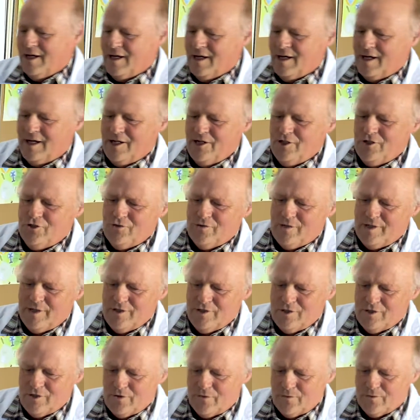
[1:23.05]
I
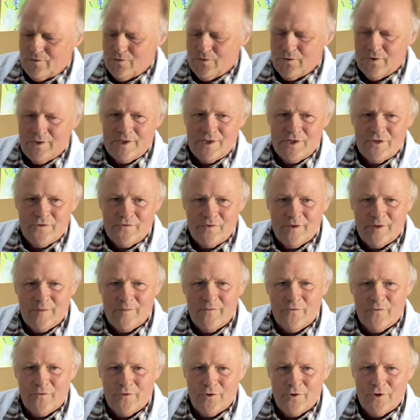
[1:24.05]
tried to throw this from
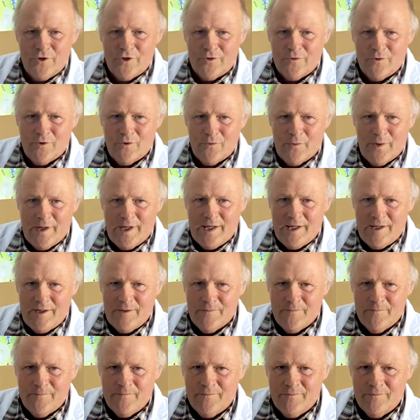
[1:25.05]
further away?